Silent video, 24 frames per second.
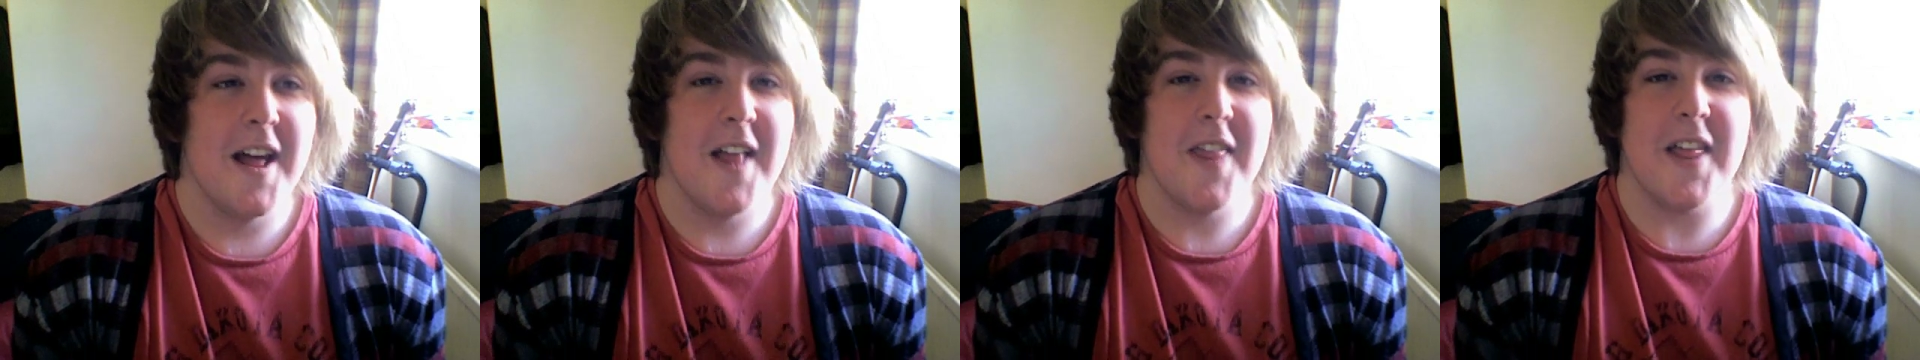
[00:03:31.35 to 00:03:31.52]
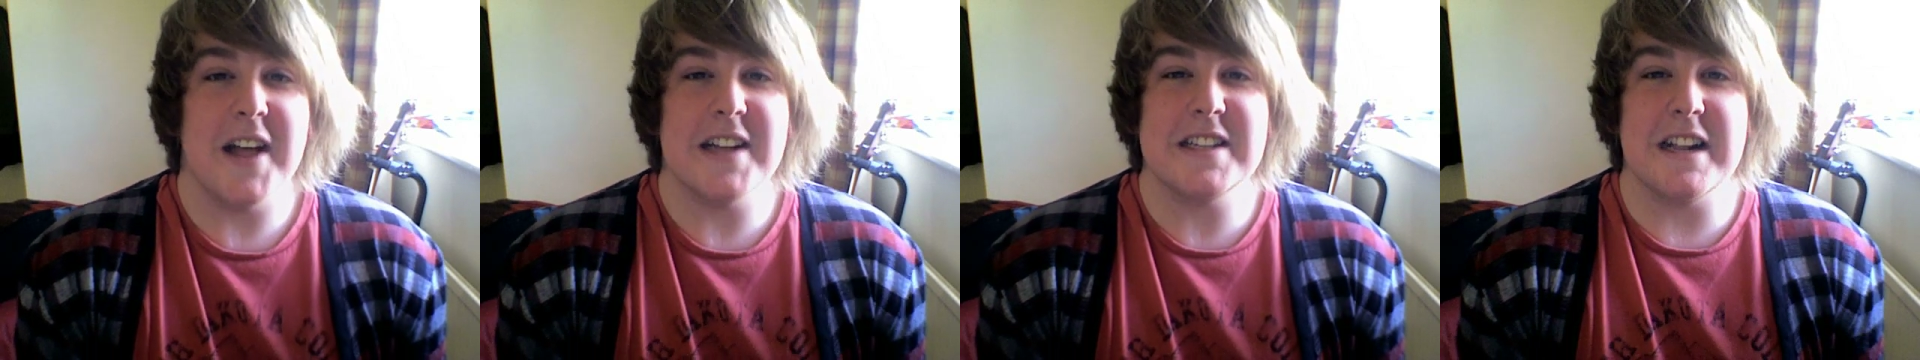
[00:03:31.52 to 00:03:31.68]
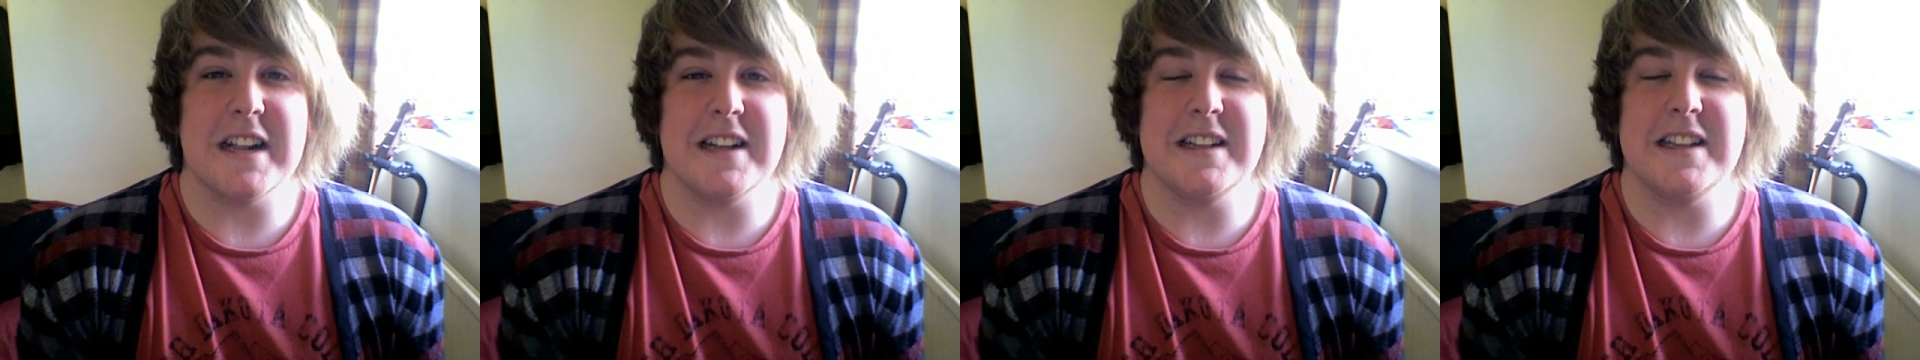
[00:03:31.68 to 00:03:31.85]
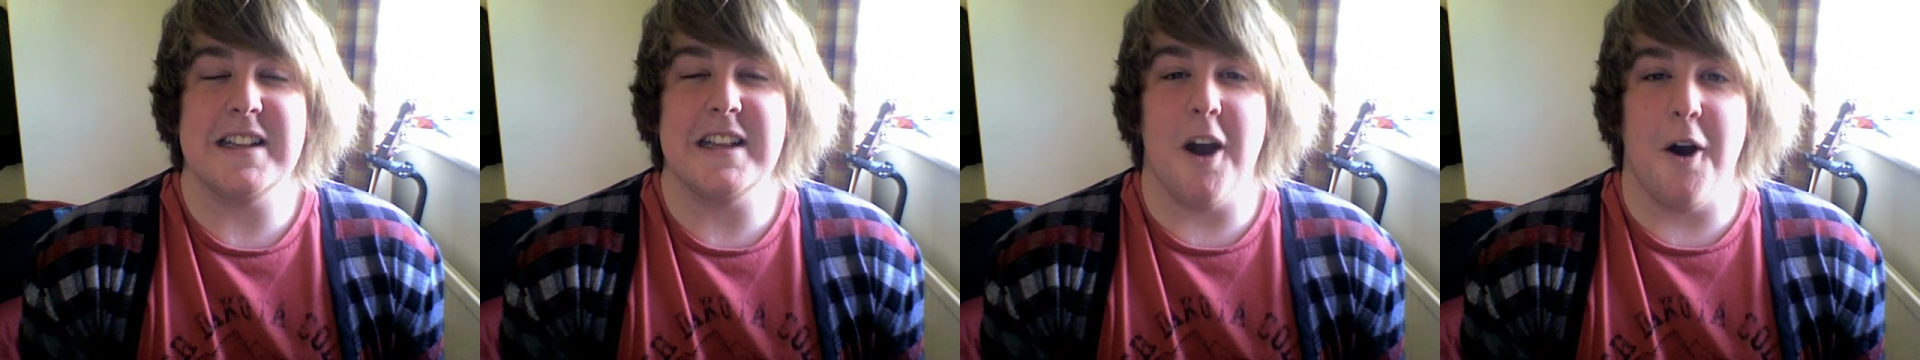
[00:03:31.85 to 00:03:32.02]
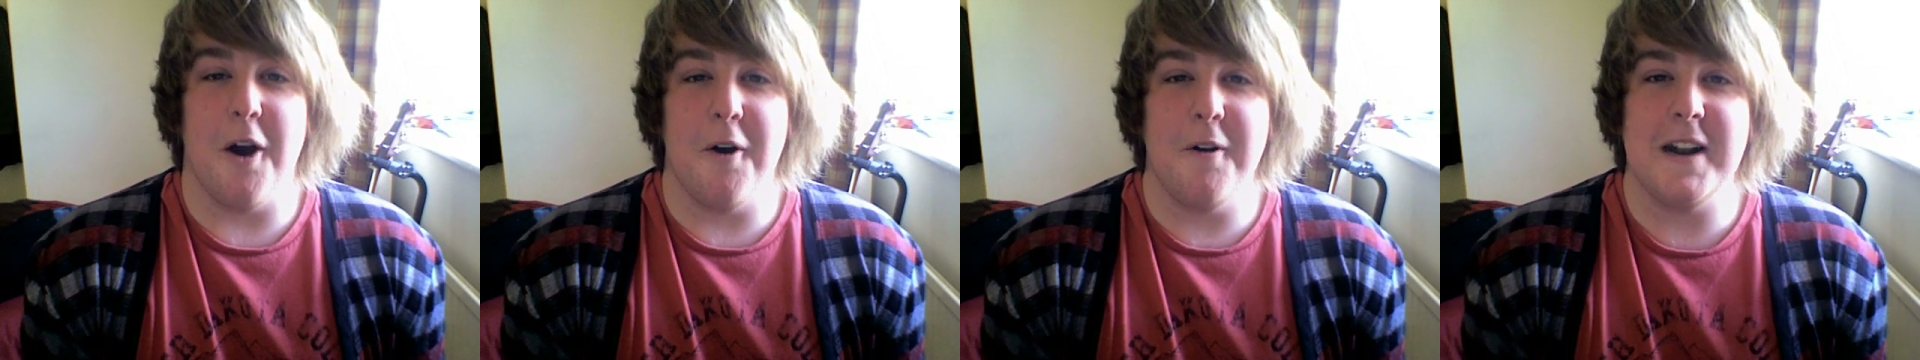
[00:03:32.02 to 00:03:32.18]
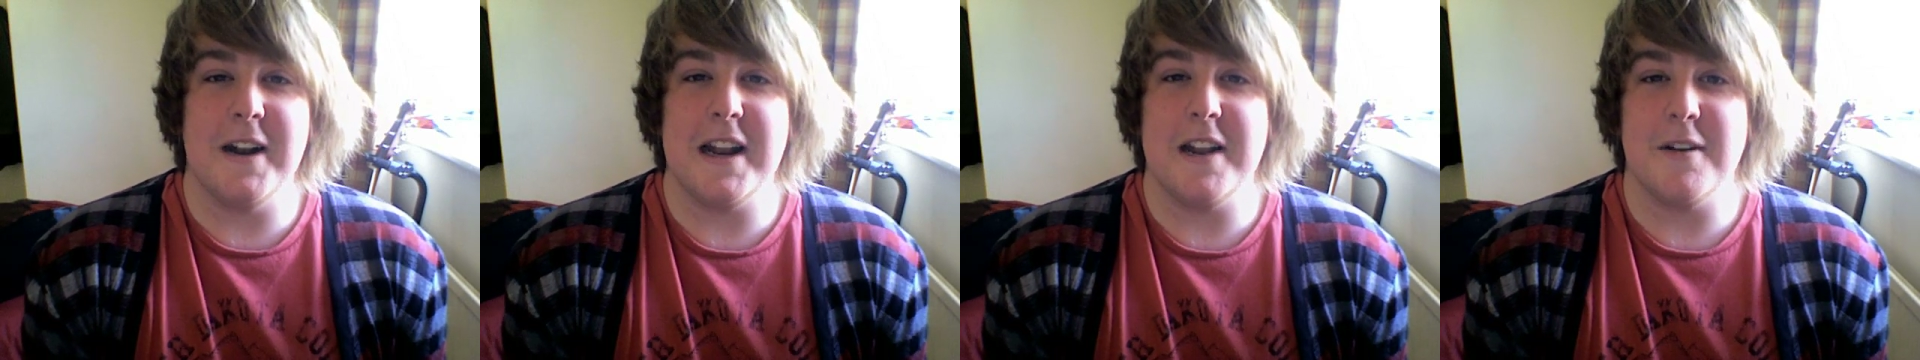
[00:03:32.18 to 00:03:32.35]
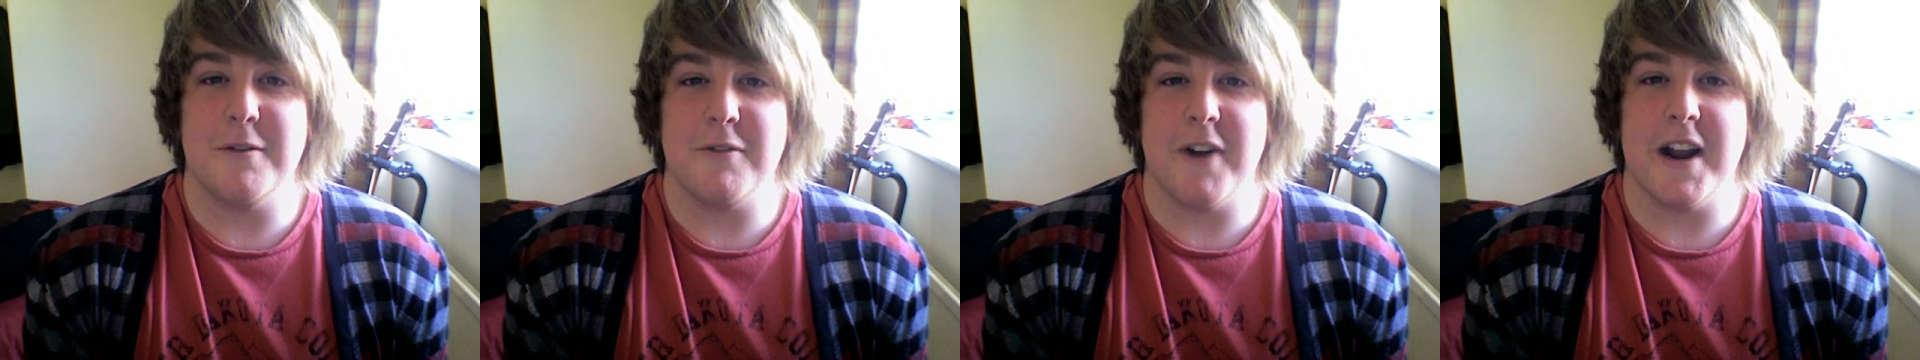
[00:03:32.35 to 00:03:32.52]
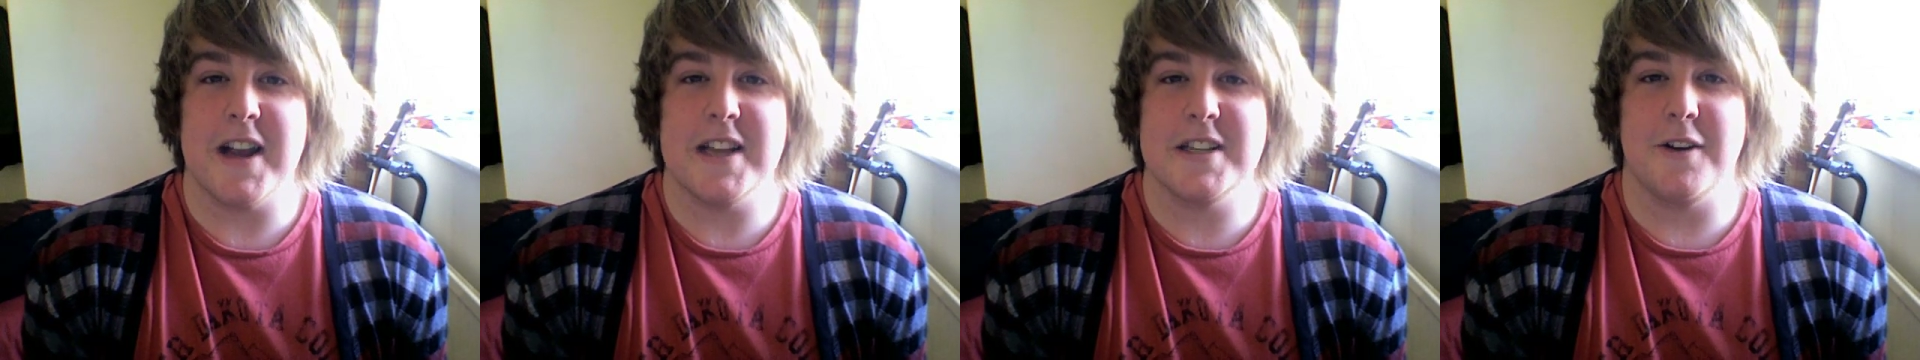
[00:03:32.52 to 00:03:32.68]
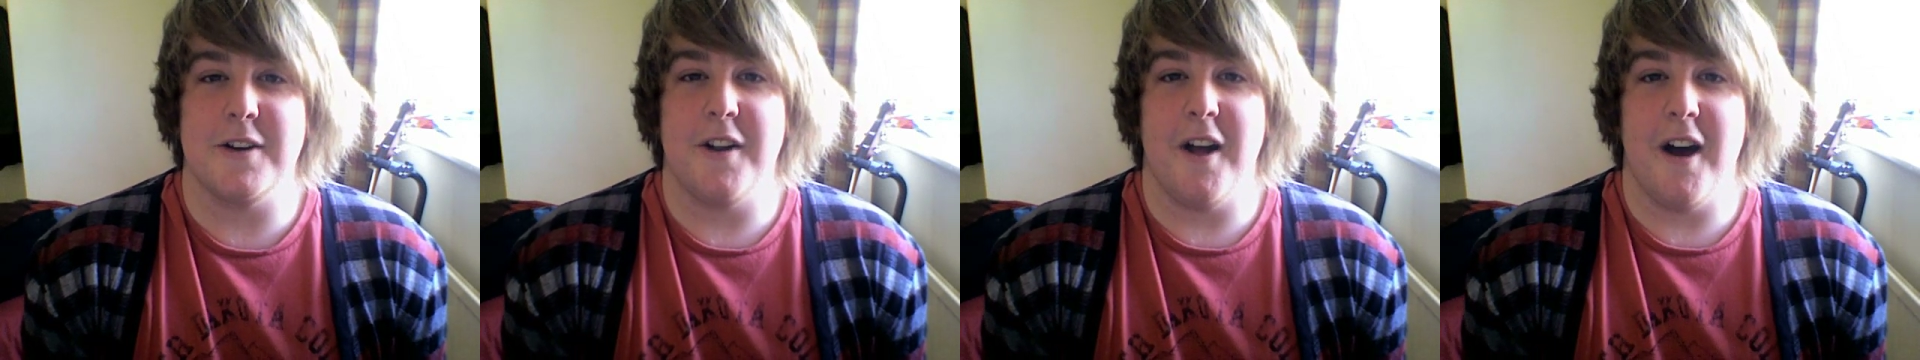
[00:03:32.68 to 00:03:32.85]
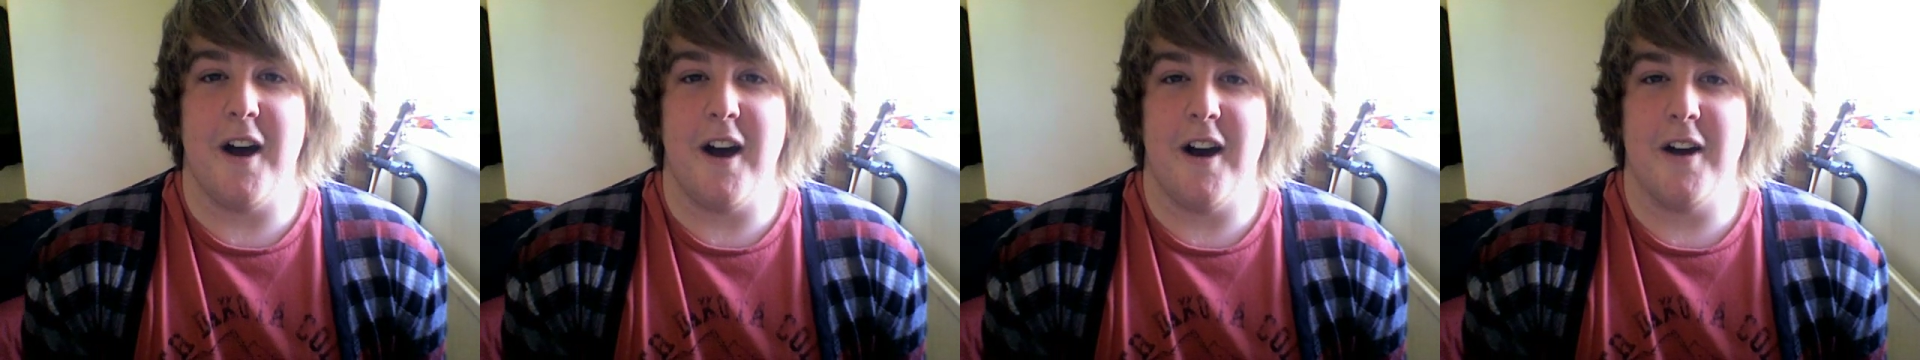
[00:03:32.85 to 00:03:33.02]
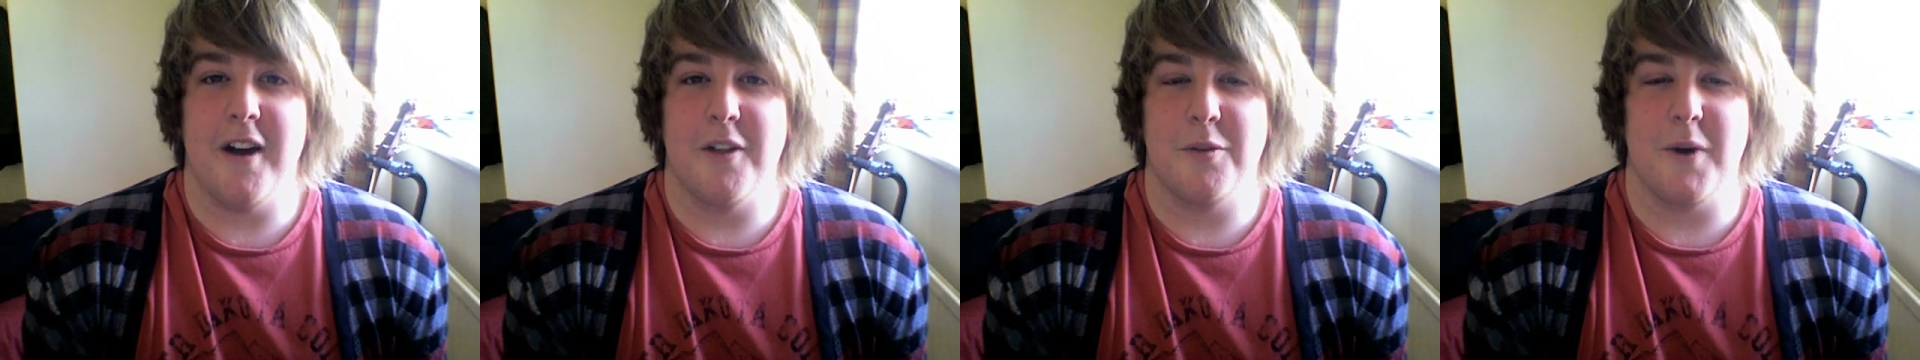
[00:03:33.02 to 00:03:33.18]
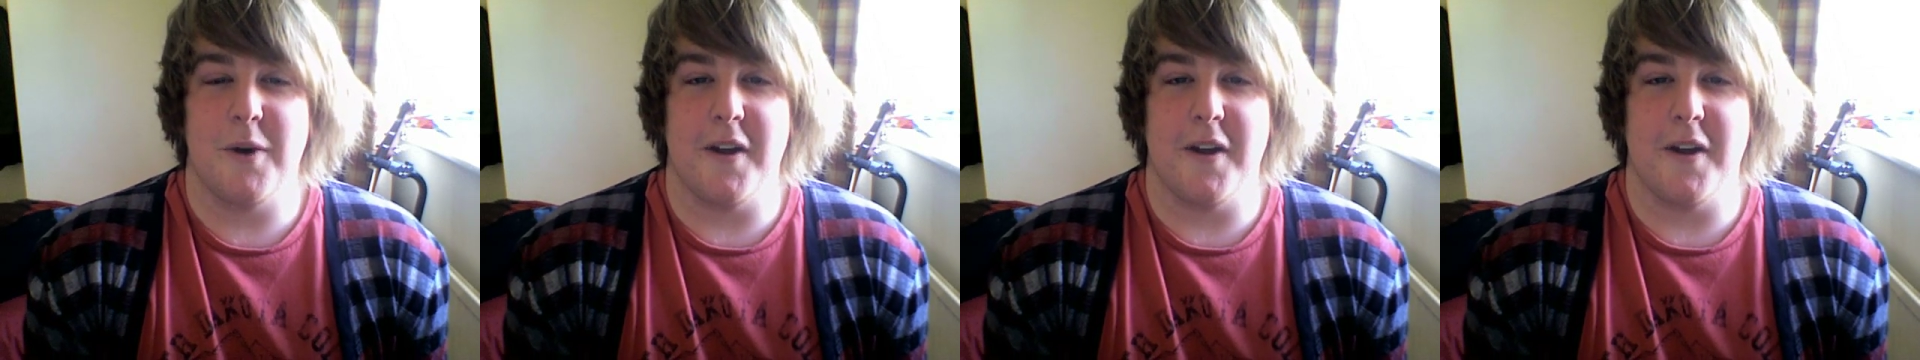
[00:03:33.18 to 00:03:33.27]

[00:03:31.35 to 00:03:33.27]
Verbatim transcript: That's like the only race on earth